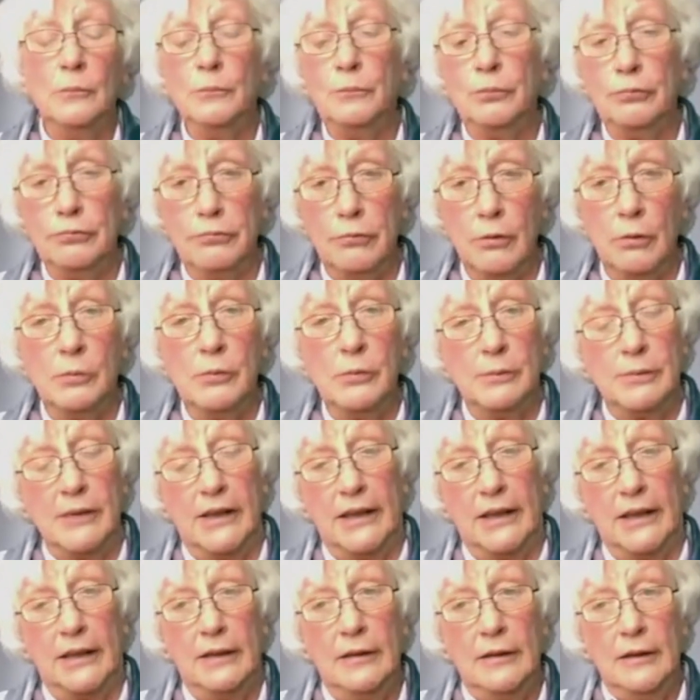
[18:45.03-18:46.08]

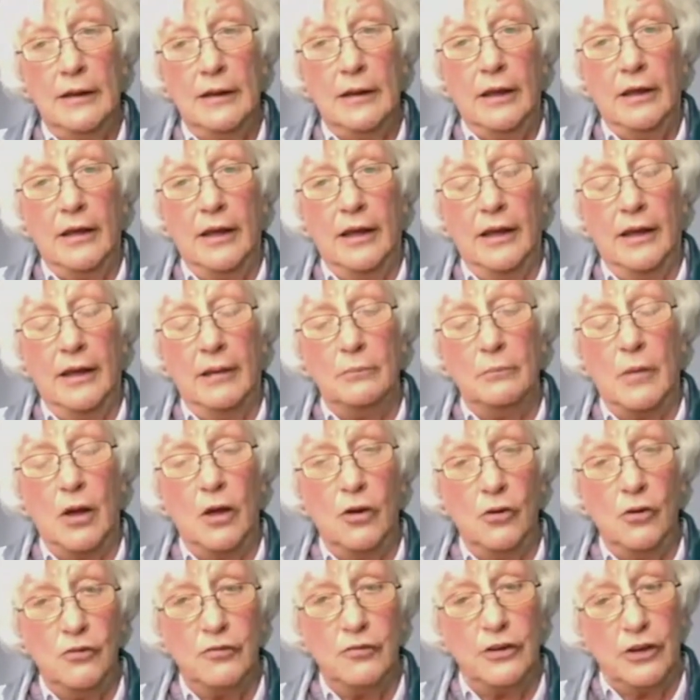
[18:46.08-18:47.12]
probably
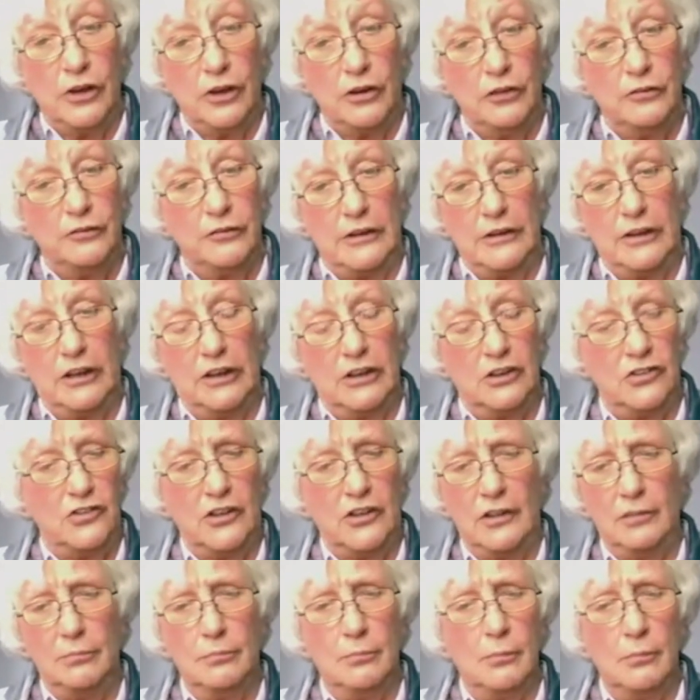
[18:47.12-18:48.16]
over
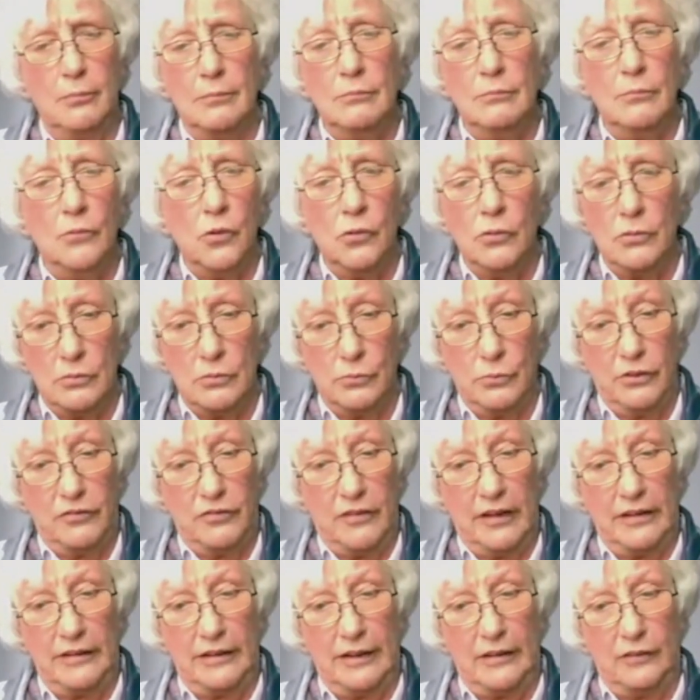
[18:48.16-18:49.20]
COVID-19, more than we've
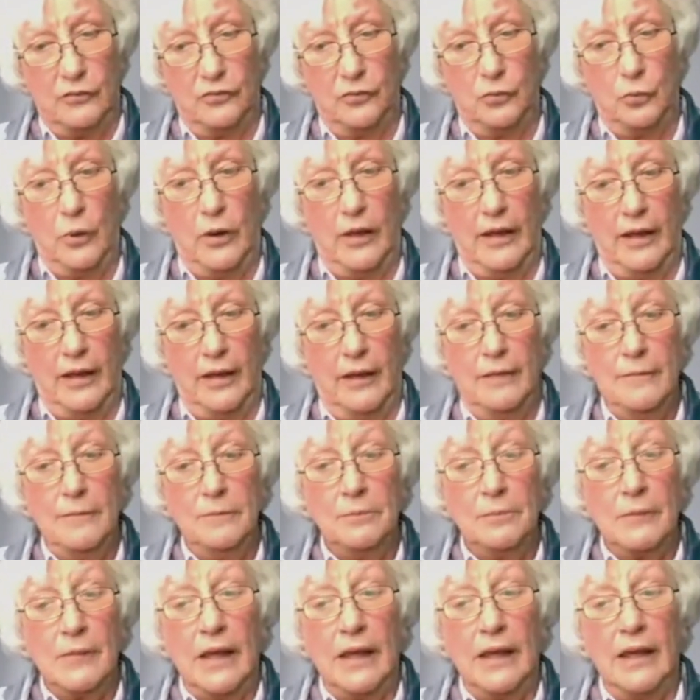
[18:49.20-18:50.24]
had elsewhere,
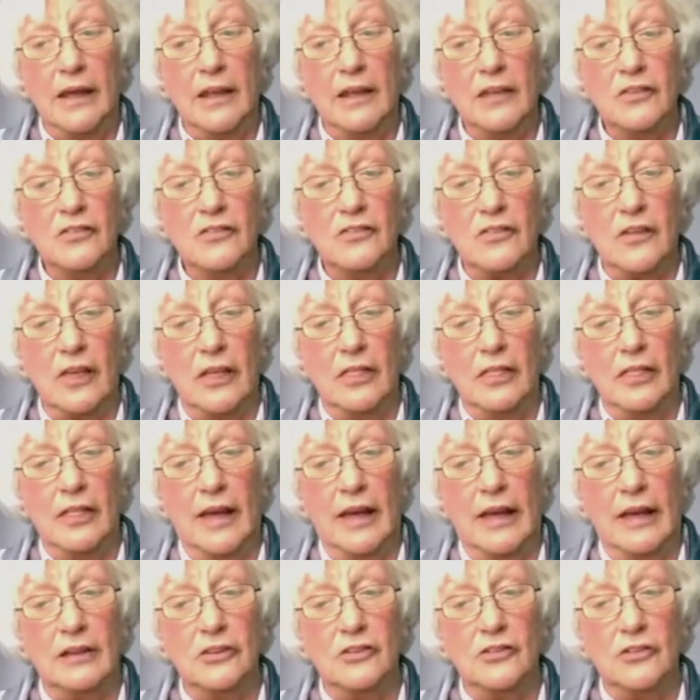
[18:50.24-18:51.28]
is
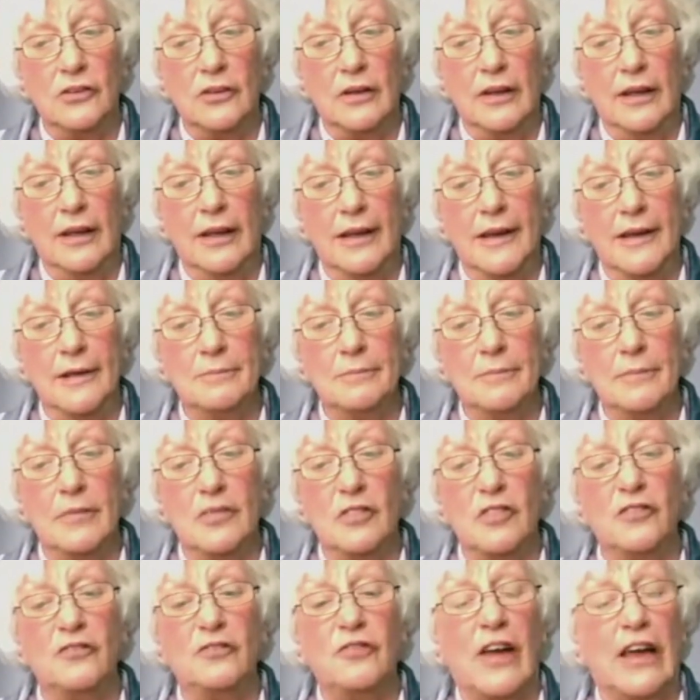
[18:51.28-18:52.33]
that
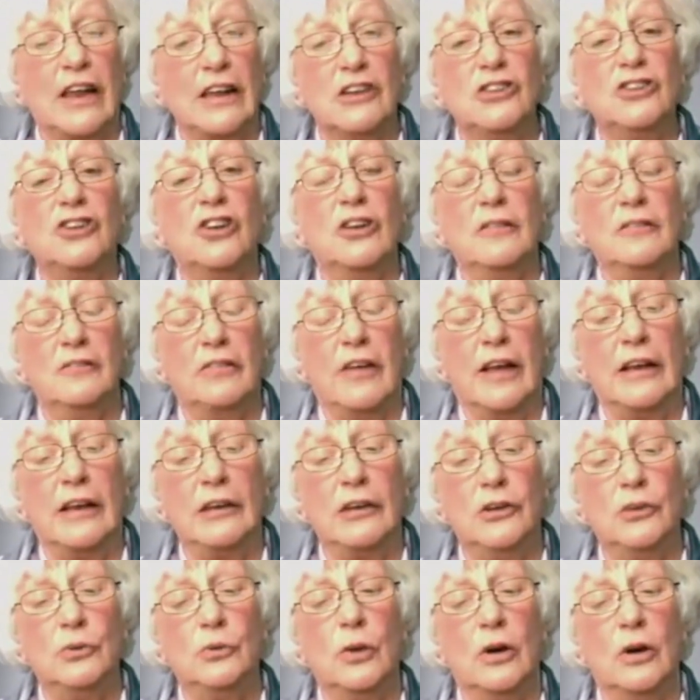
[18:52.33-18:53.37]
the
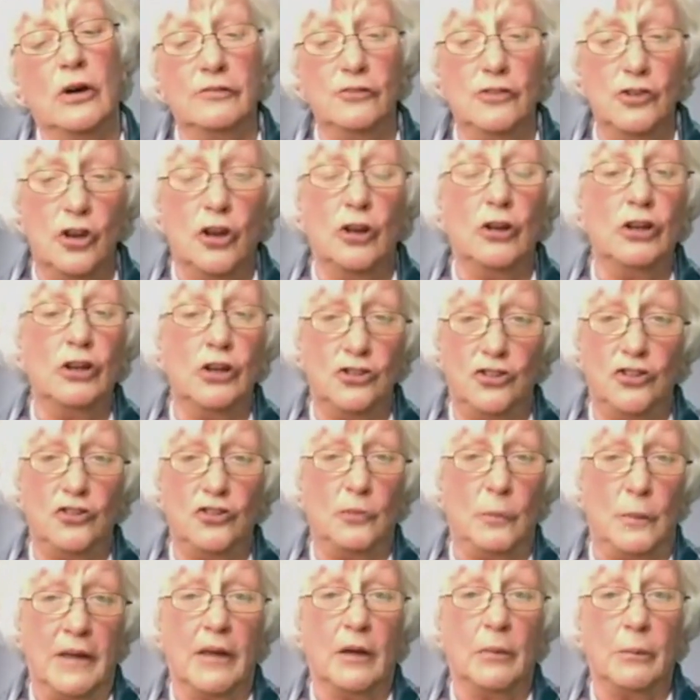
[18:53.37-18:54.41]
value of knowledge
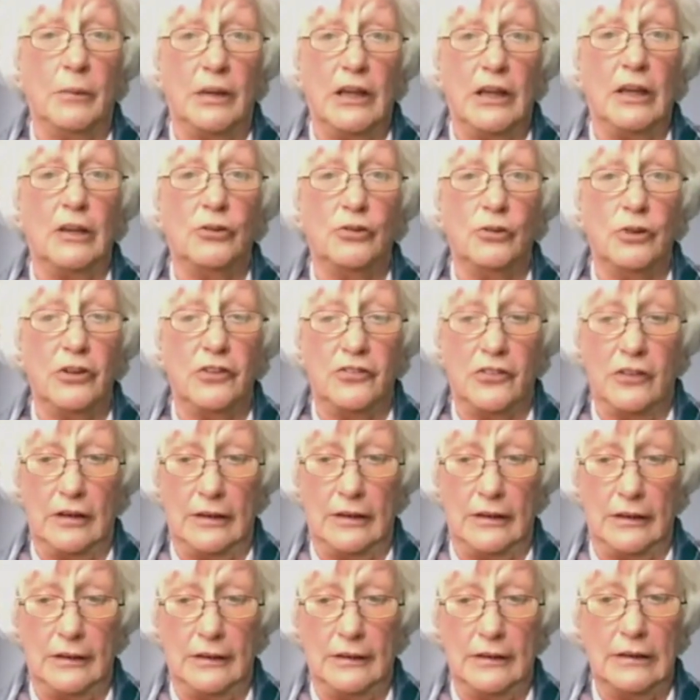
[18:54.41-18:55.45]
is becoming
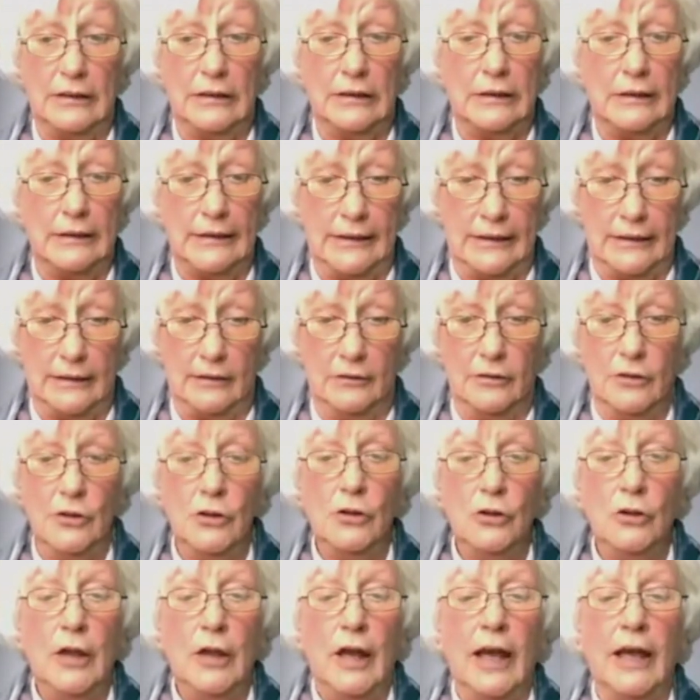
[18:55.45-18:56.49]
increasingly clear.
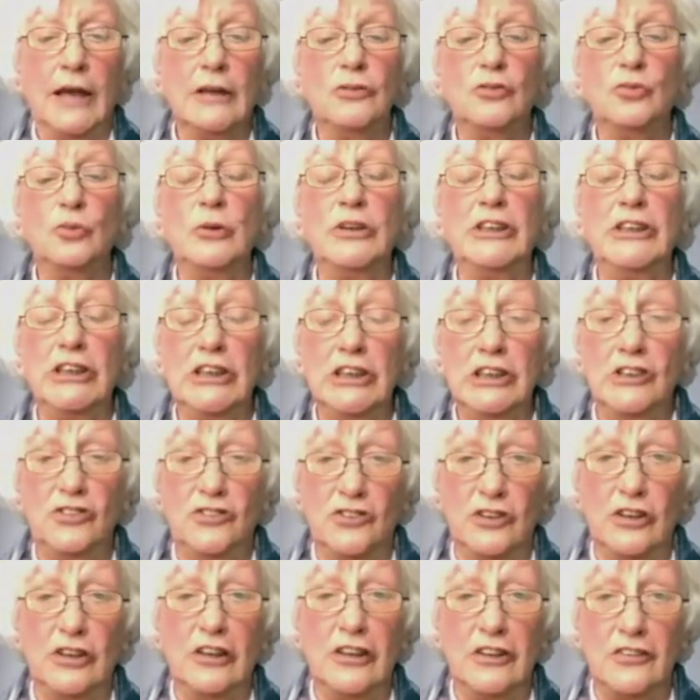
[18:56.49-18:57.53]
And we need
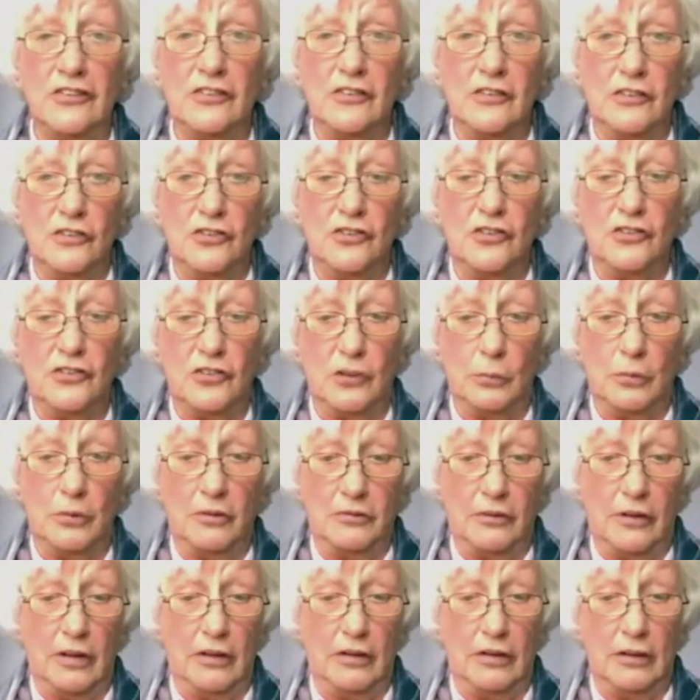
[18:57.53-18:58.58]
to listen to some
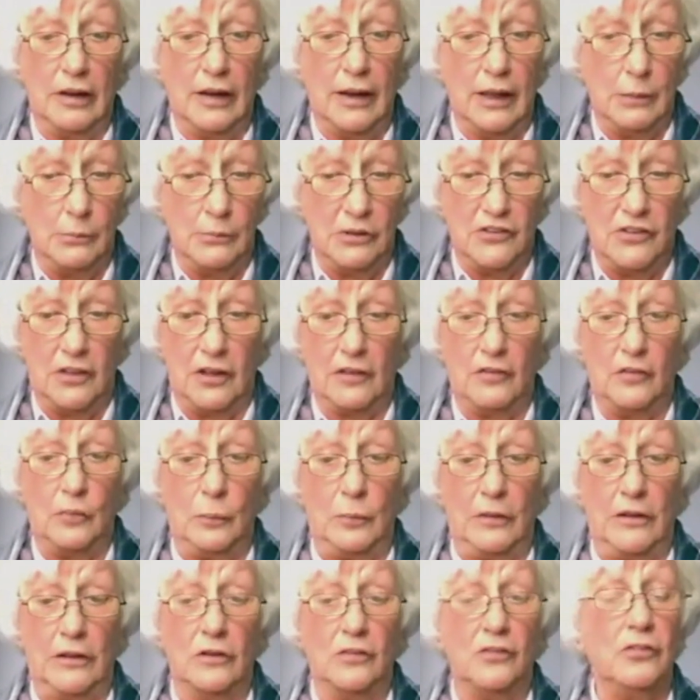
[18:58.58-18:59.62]
of our climate
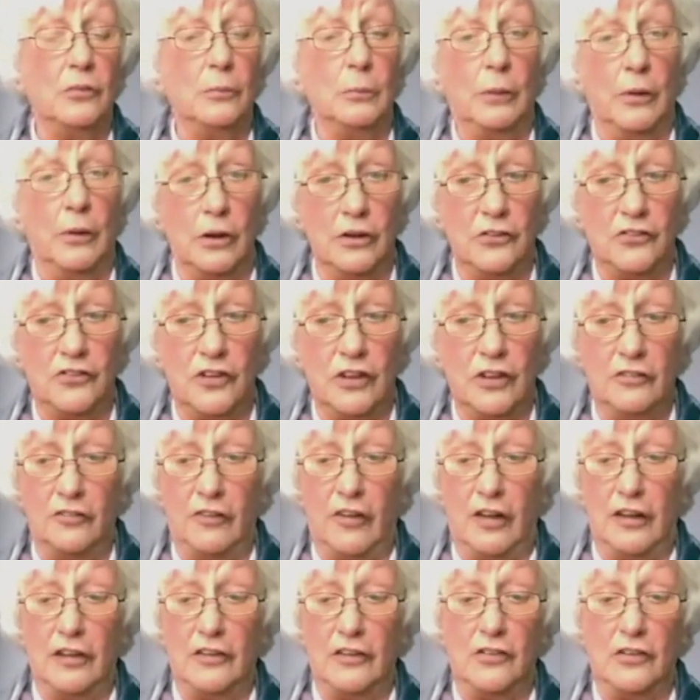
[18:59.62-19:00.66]
experts and policy
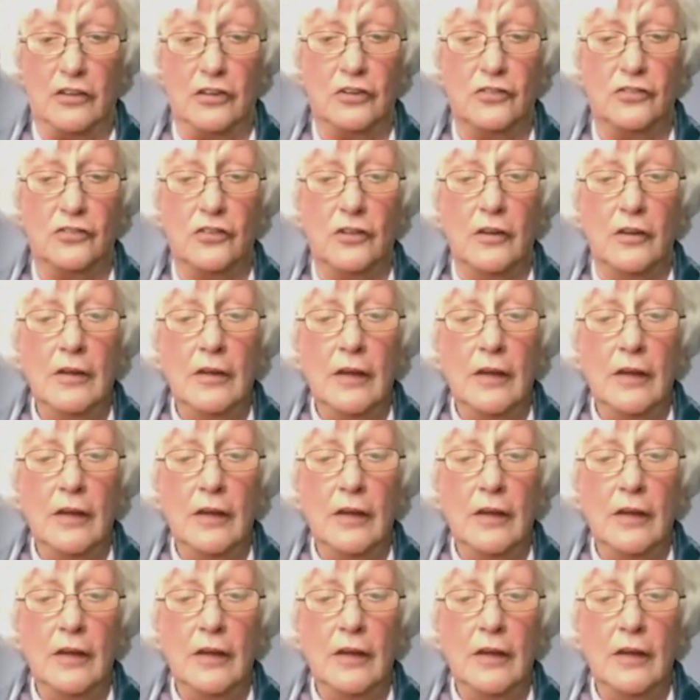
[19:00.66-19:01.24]
advisors